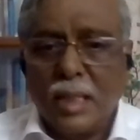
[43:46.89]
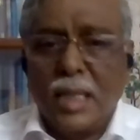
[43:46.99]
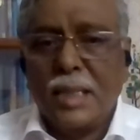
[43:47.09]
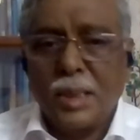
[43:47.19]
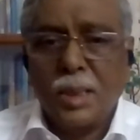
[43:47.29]

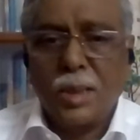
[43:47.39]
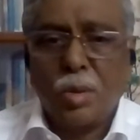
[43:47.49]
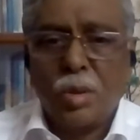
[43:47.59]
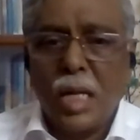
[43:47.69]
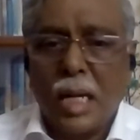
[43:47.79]
relating to the
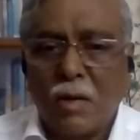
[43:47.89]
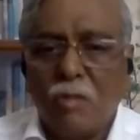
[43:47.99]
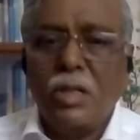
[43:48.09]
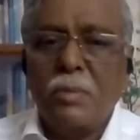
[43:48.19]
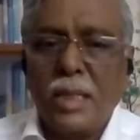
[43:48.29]
social
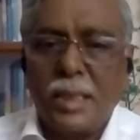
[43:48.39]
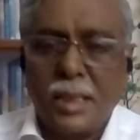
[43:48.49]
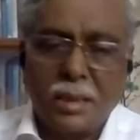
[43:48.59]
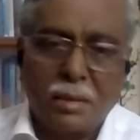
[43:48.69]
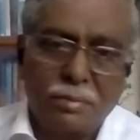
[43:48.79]

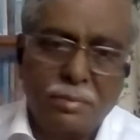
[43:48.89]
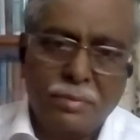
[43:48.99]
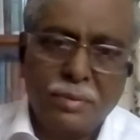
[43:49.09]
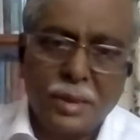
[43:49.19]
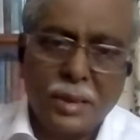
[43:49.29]
accountability of
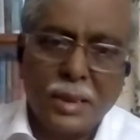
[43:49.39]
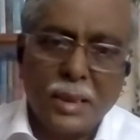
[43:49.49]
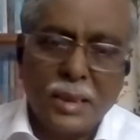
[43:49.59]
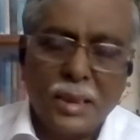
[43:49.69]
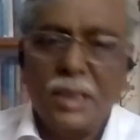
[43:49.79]

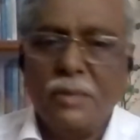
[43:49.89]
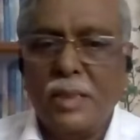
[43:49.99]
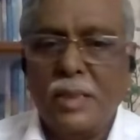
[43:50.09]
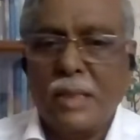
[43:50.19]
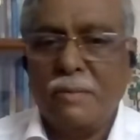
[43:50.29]
the
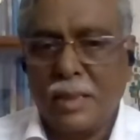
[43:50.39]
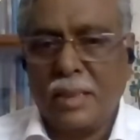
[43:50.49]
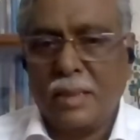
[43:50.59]
civil service.